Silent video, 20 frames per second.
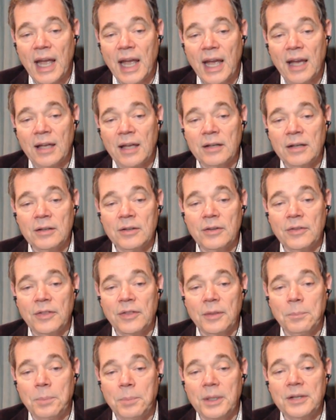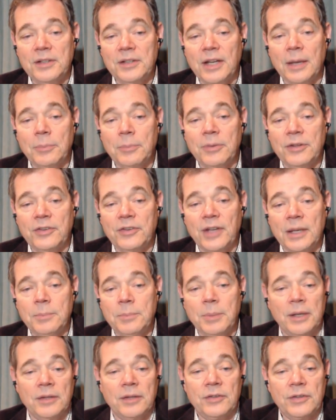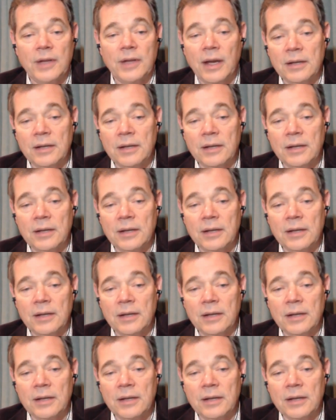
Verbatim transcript: and the bit depth is 8 bits.